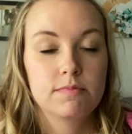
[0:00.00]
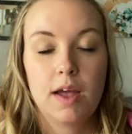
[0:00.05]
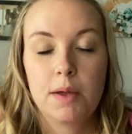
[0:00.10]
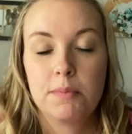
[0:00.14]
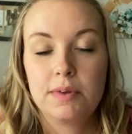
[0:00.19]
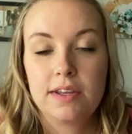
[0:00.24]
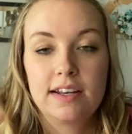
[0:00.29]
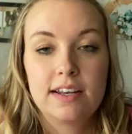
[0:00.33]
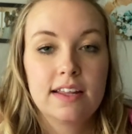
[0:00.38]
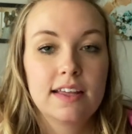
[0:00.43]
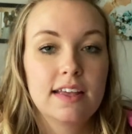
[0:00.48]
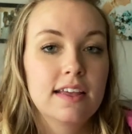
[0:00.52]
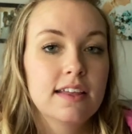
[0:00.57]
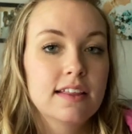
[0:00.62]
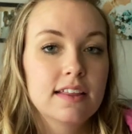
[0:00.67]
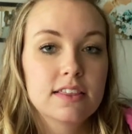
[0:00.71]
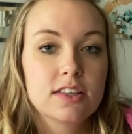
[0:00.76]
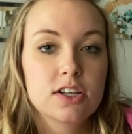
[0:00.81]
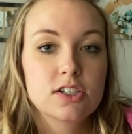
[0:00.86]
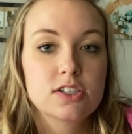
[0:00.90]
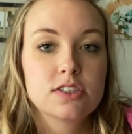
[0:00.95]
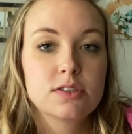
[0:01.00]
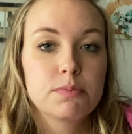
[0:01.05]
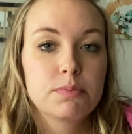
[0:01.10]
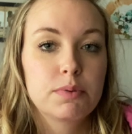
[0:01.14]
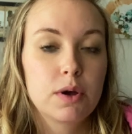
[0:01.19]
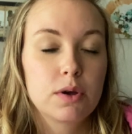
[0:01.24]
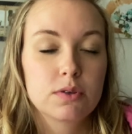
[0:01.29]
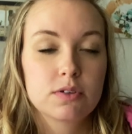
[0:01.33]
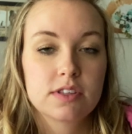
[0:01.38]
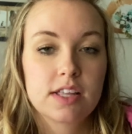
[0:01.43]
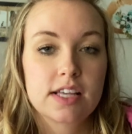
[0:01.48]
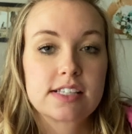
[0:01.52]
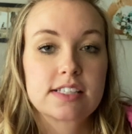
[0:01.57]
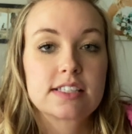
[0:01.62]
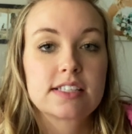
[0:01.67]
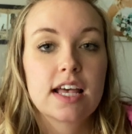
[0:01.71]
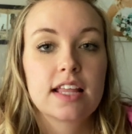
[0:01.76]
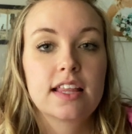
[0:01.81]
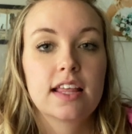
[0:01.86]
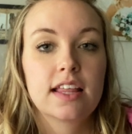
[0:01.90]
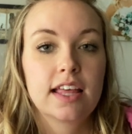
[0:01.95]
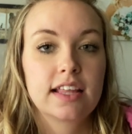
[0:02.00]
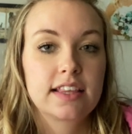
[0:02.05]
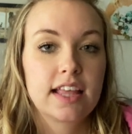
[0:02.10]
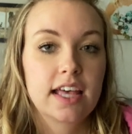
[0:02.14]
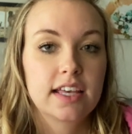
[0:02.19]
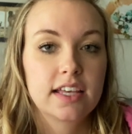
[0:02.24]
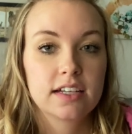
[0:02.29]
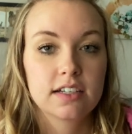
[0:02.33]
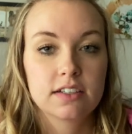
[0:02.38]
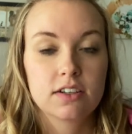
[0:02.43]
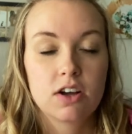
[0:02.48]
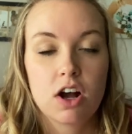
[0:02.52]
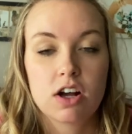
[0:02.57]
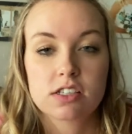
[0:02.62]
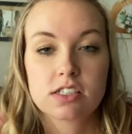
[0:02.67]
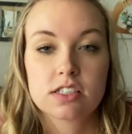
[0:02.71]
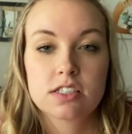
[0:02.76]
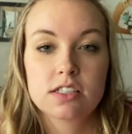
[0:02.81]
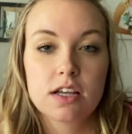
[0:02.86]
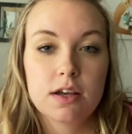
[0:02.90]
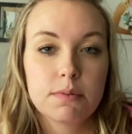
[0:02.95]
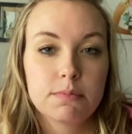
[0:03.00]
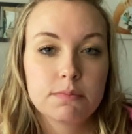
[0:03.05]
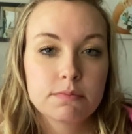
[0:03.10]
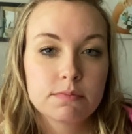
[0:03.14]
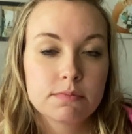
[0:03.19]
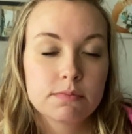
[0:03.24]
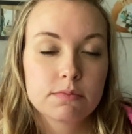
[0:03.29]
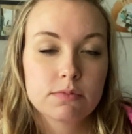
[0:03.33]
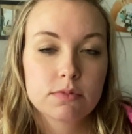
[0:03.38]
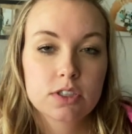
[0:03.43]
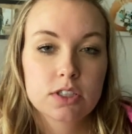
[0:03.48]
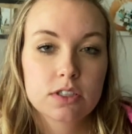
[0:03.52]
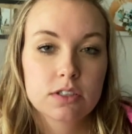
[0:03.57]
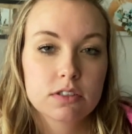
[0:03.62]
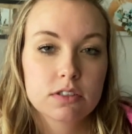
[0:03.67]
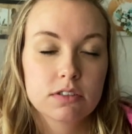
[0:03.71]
I mean, it, they're supposed, they said that like they can cause some,